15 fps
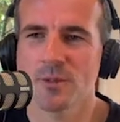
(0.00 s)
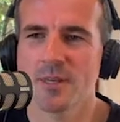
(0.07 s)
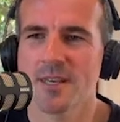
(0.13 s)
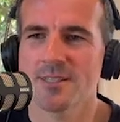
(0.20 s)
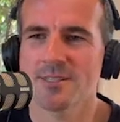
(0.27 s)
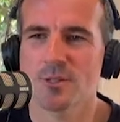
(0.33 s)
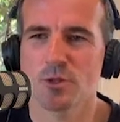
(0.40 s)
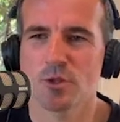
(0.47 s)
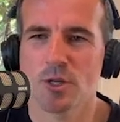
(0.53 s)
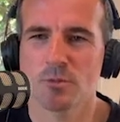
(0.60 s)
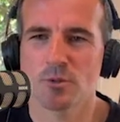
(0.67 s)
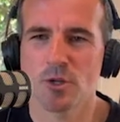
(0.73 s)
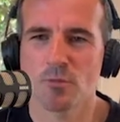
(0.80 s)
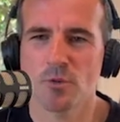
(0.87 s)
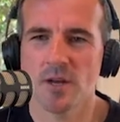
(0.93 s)
guests on Dream
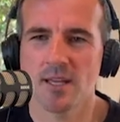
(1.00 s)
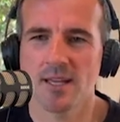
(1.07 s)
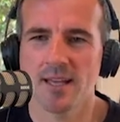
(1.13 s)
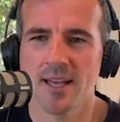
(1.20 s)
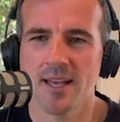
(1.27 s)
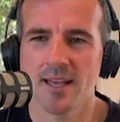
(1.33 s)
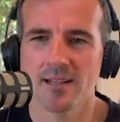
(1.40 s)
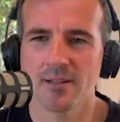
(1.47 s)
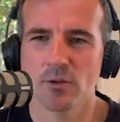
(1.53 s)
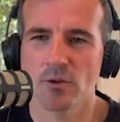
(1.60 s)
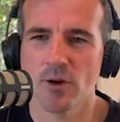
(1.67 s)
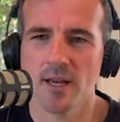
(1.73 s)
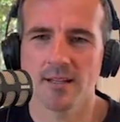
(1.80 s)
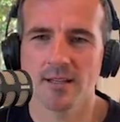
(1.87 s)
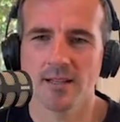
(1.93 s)
Job Ready, and
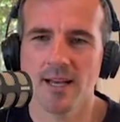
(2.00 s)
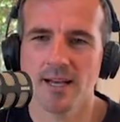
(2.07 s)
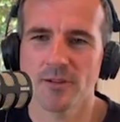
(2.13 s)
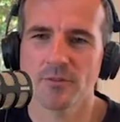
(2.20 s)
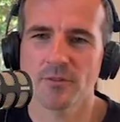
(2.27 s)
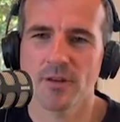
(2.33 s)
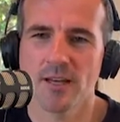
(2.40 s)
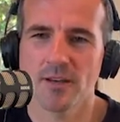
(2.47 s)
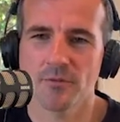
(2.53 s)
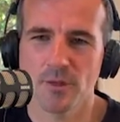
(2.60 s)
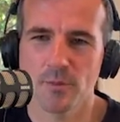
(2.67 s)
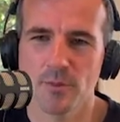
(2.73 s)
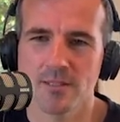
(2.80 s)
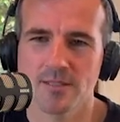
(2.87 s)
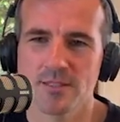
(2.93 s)
great luck for the
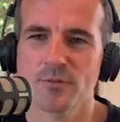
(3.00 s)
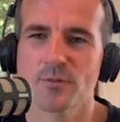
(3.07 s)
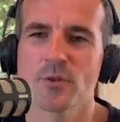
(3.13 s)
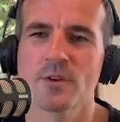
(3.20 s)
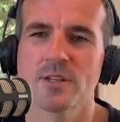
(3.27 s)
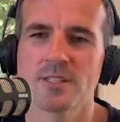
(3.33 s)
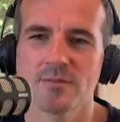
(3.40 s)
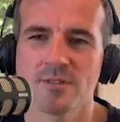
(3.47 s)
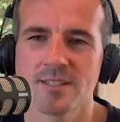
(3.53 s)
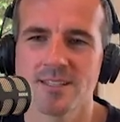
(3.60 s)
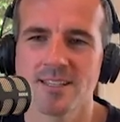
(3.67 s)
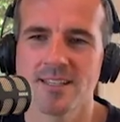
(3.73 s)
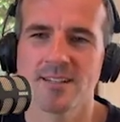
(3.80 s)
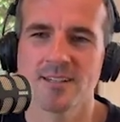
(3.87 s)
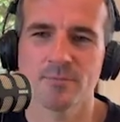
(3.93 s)
business for the rest of this
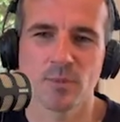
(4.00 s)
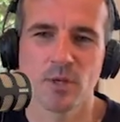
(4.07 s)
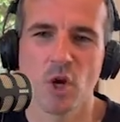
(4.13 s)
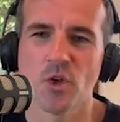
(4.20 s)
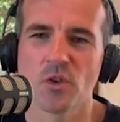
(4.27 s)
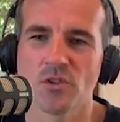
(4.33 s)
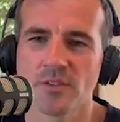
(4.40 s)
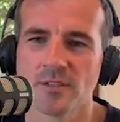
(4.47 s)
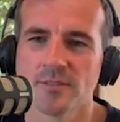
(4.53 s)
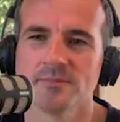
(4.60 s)
year and beyond.